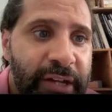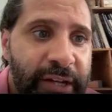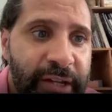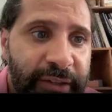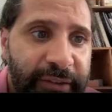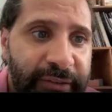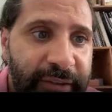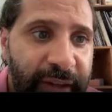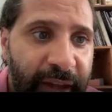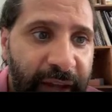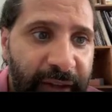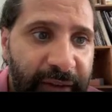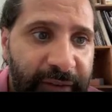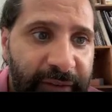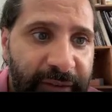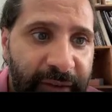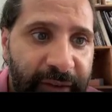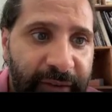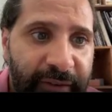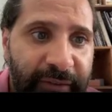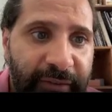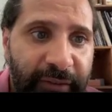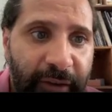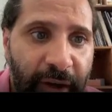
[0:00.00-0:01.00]
They
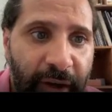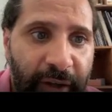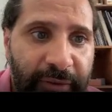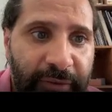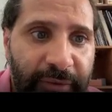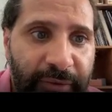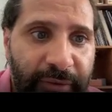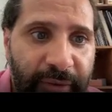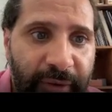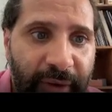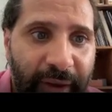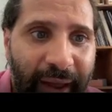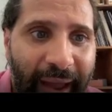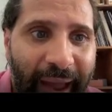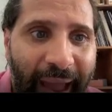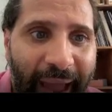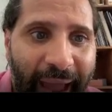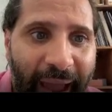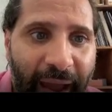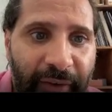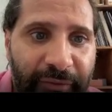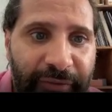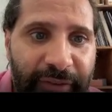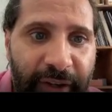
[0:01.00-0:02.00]
does not
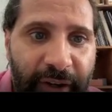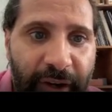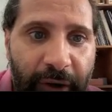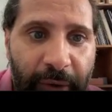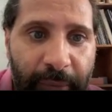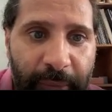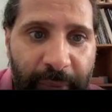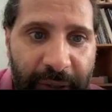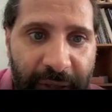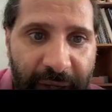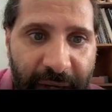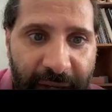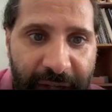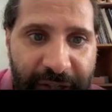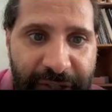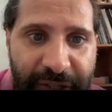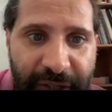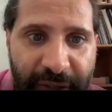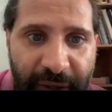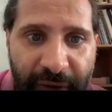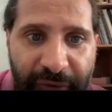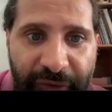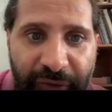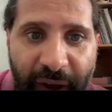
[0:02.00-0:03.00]
have the
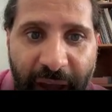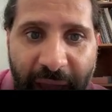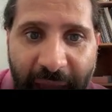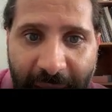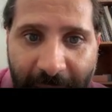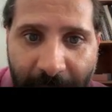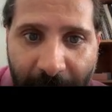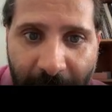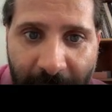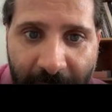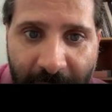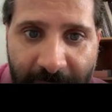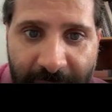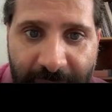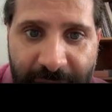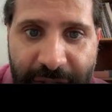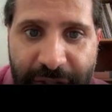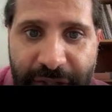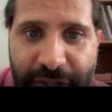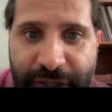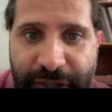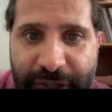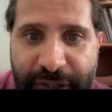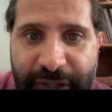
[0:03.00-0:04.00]
combination of aqueous
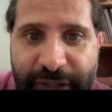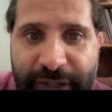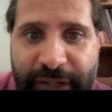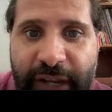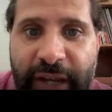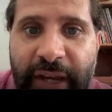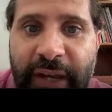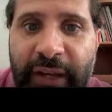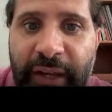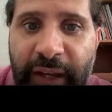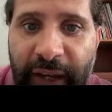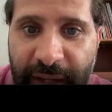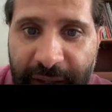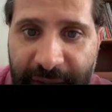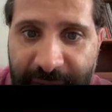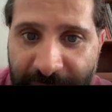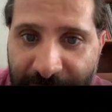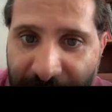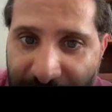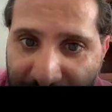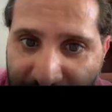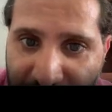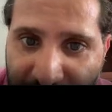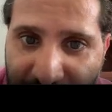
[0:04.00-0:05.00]
conditions in the
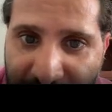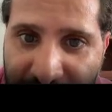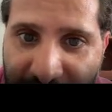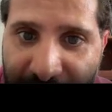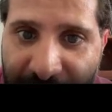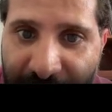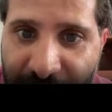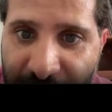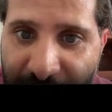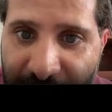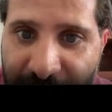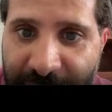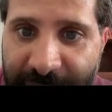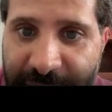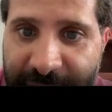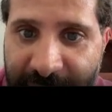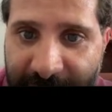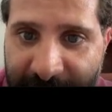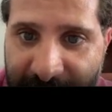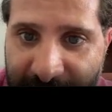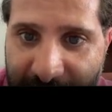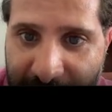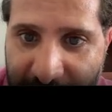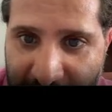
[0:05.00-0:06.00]
first 50
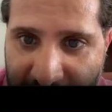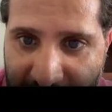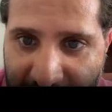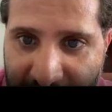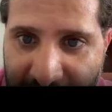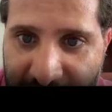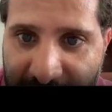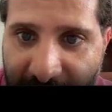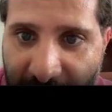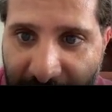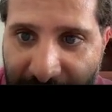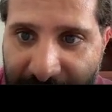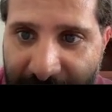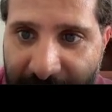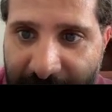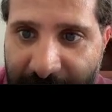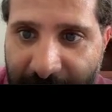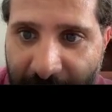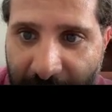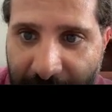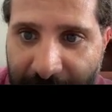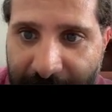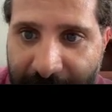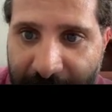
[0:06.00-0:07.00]
centimeters of the
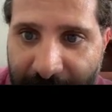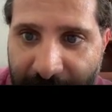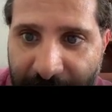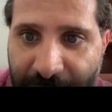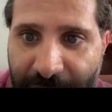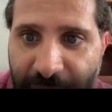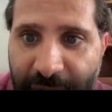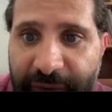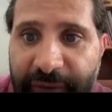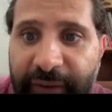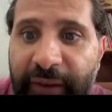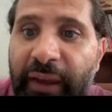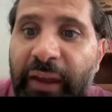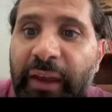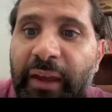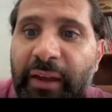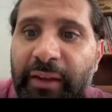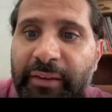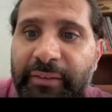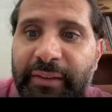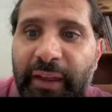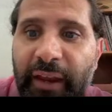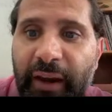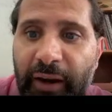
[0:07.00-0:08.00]
soil surface.
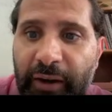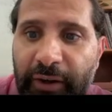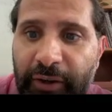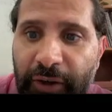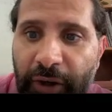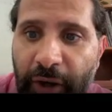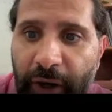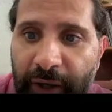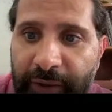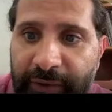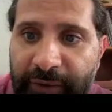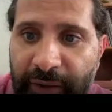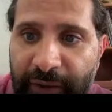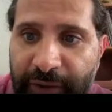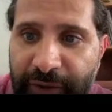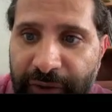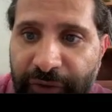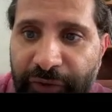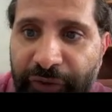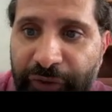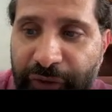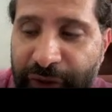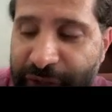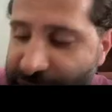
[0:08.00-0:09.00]
They are not
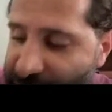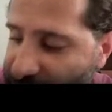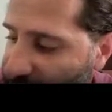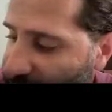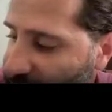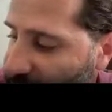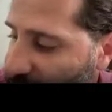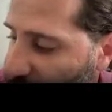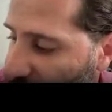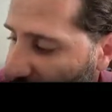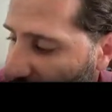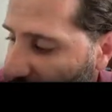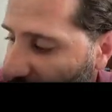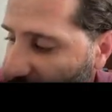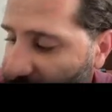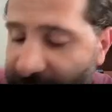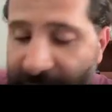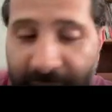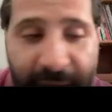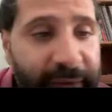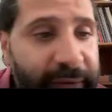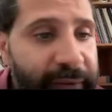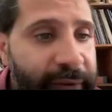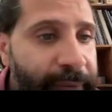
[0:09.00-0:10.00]
artificially
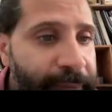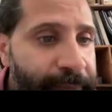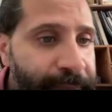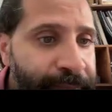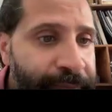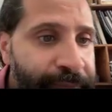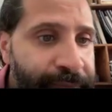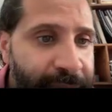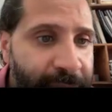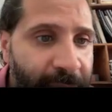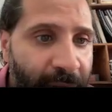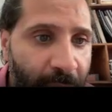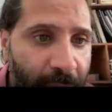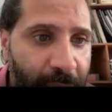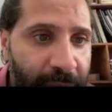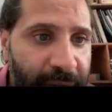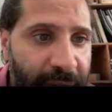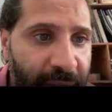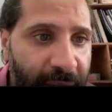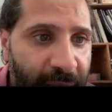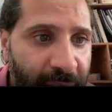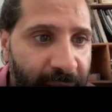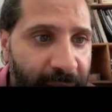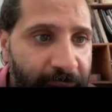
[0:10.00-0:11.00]
drained,
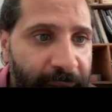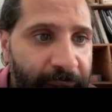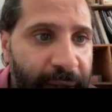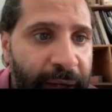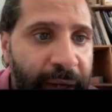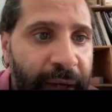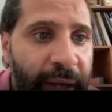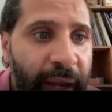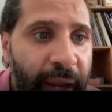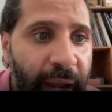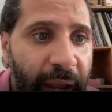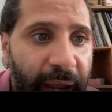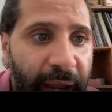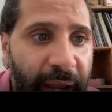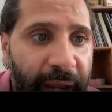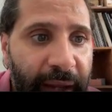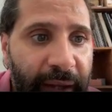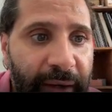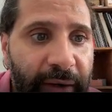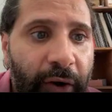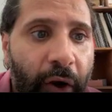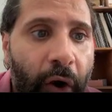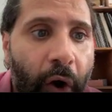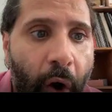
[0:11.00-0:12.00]
okay?
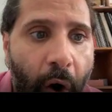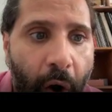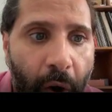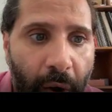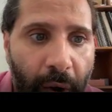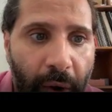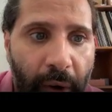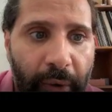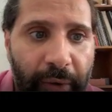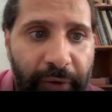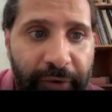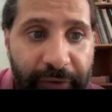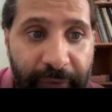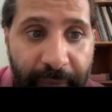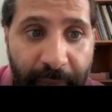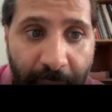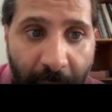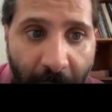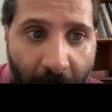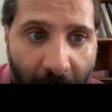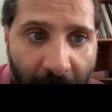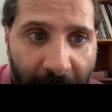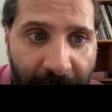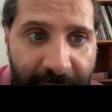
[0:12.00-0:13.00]
And colors,
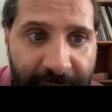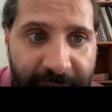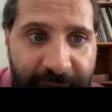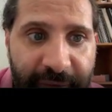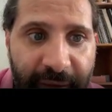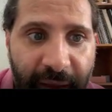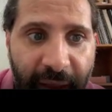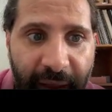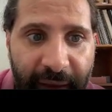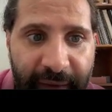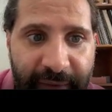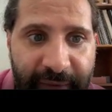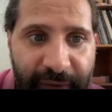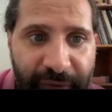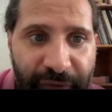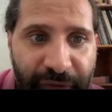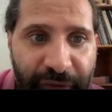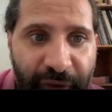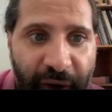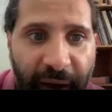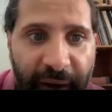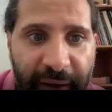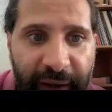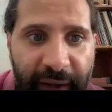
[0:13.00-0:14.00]
moist as
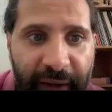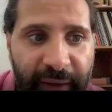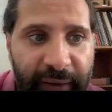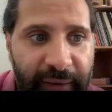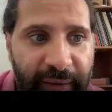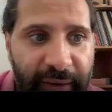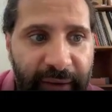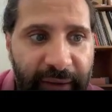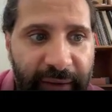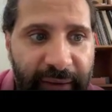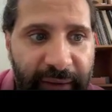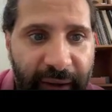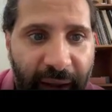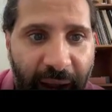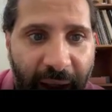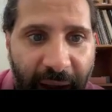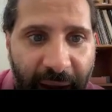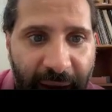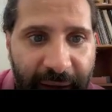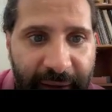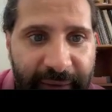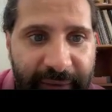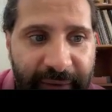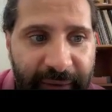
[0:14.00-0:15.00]
defined in
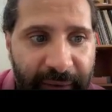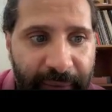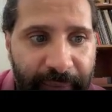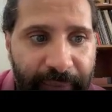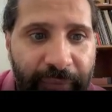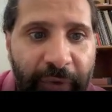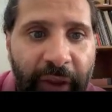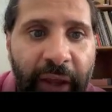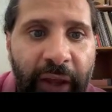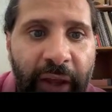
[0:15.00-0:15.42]
item